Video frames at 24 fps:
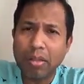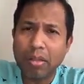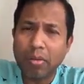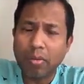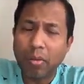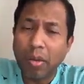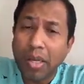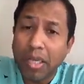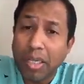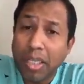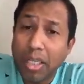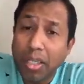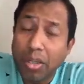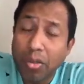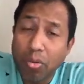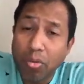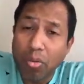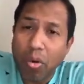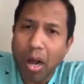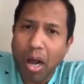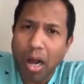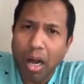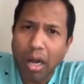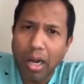When
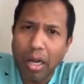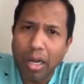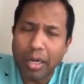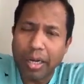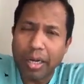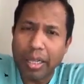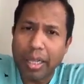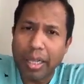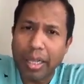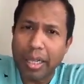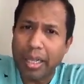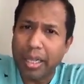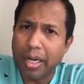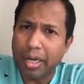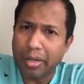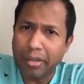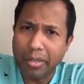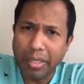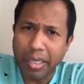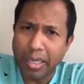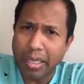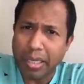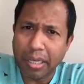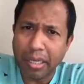you are a
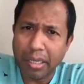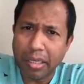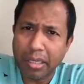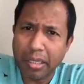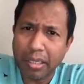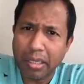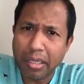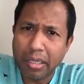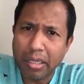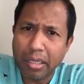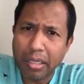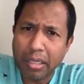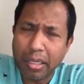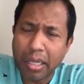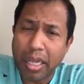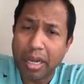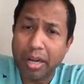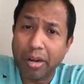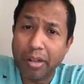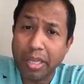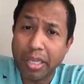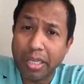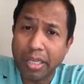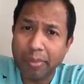
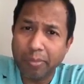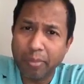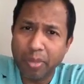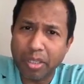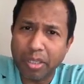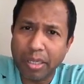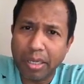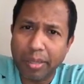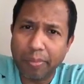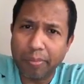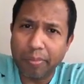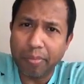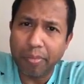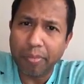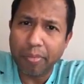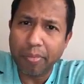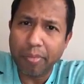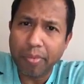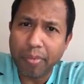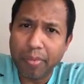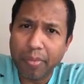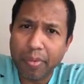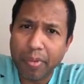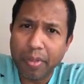Rohingya Muslim
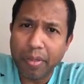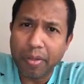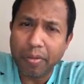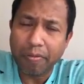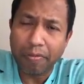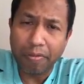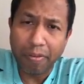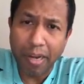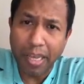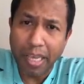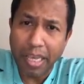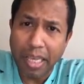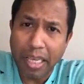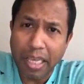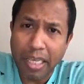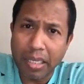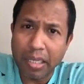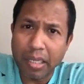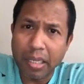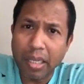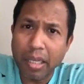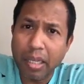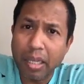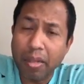
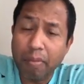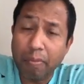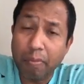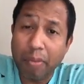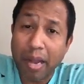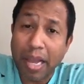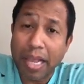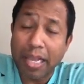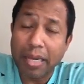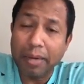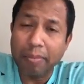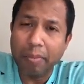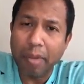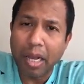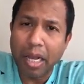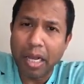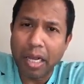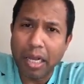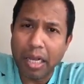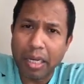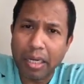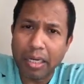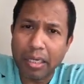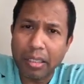fleeing
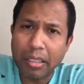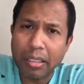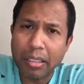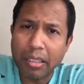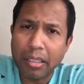Myanmar,